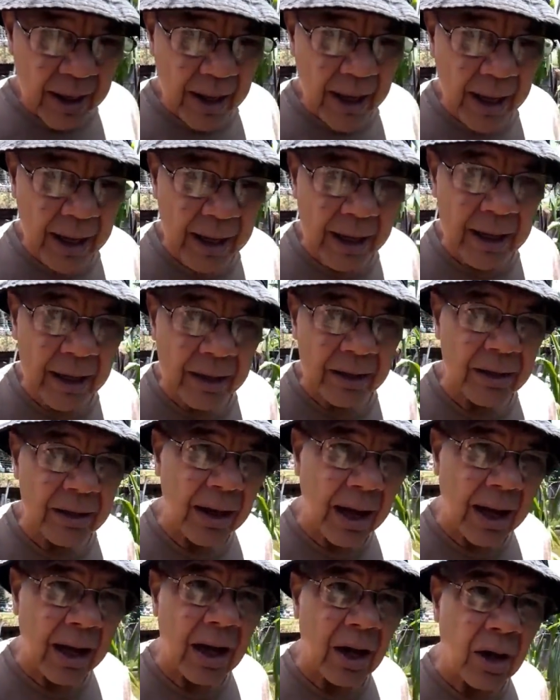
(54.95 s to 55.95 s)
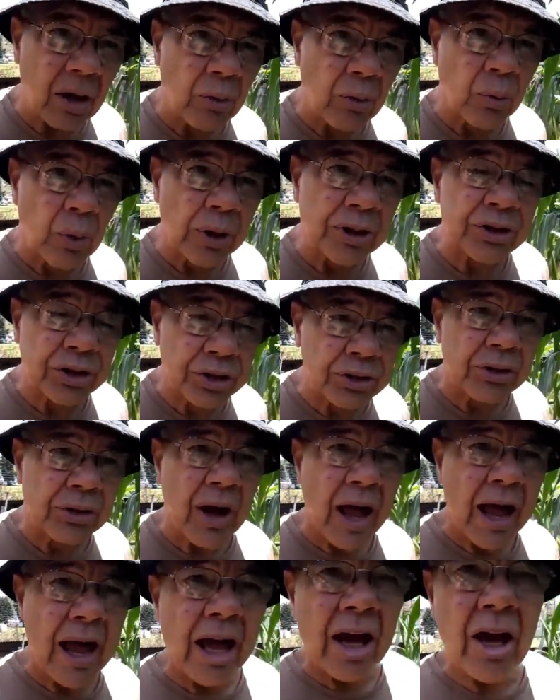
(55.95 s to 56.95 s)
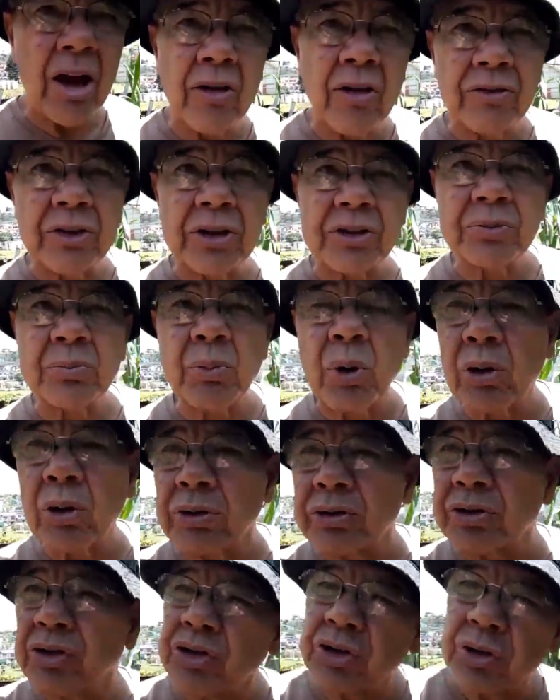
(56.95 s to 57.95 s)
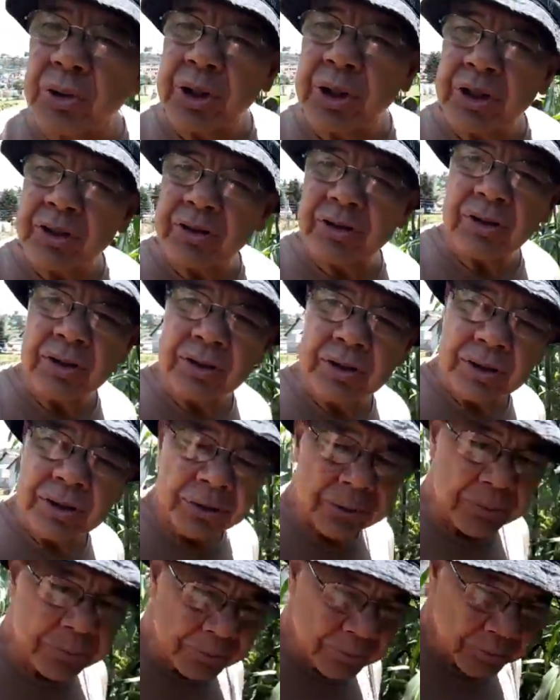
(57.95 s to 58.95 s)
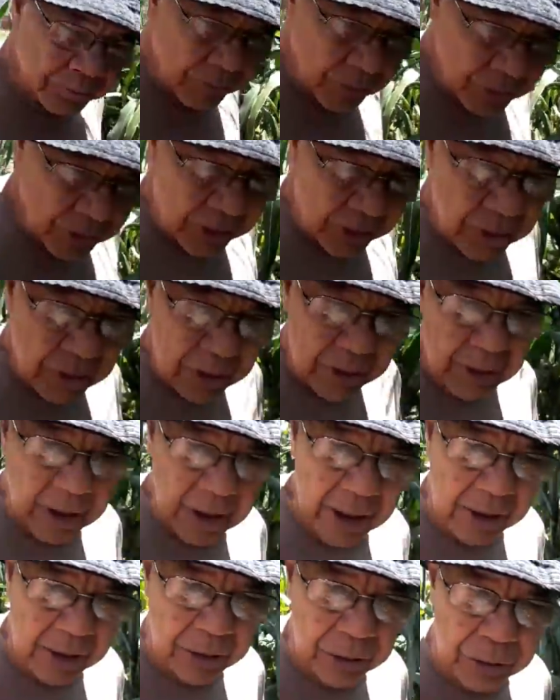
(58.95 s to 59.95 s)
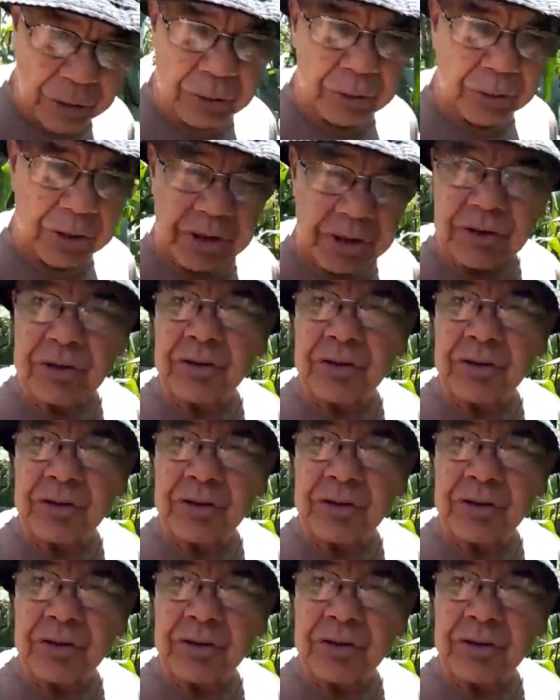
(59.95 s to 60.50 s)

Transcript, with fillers: And once you have this moral strength, you can